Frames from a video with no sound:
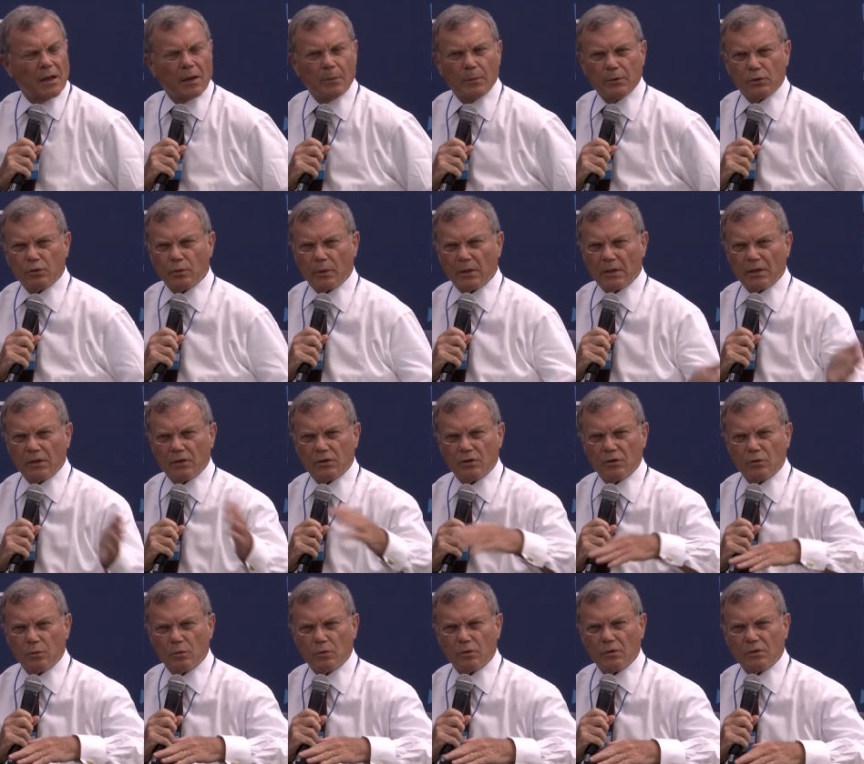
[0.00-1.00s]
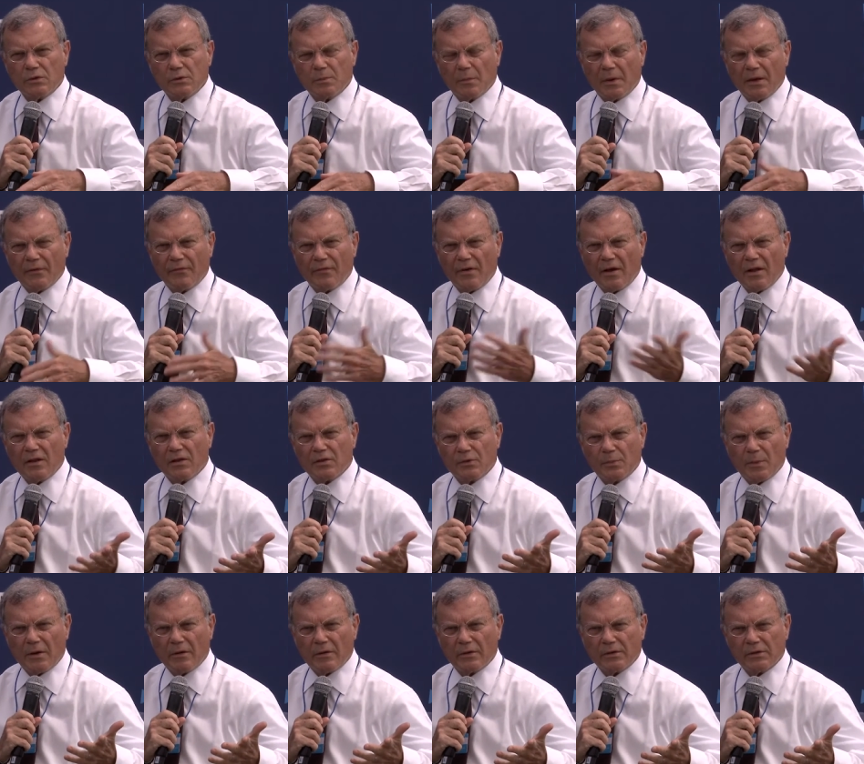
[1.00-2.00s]
between the two wars. My father's
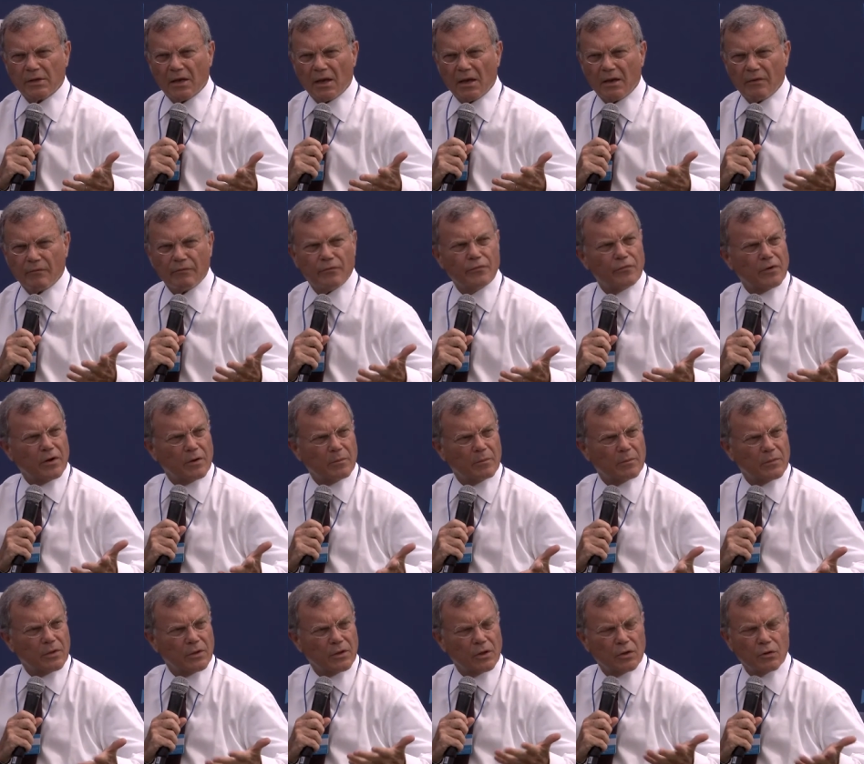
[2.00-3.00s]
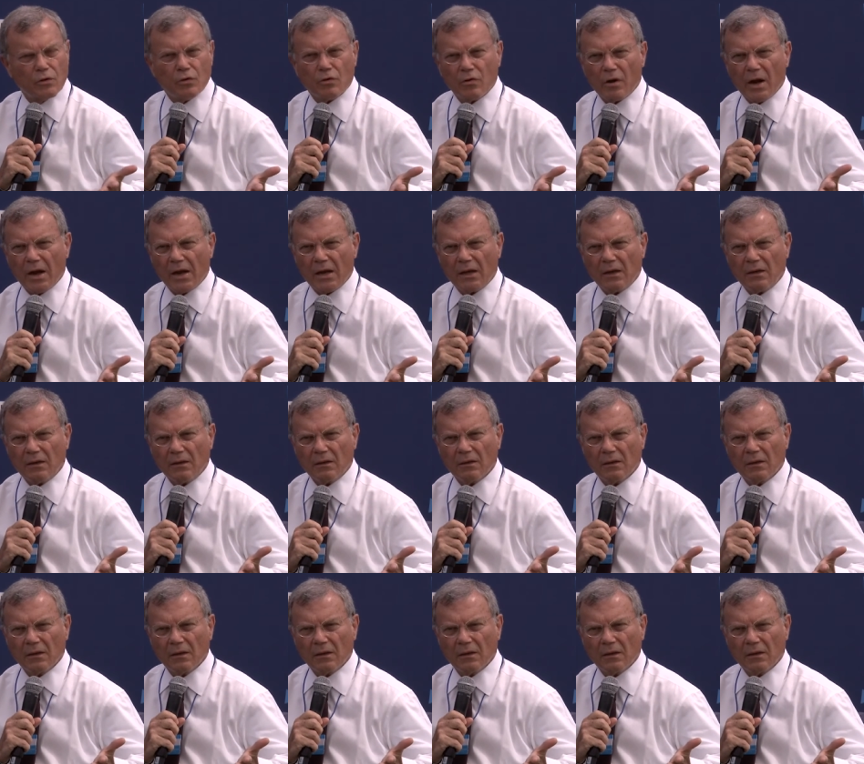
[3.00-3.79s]
parents came from the Ukraine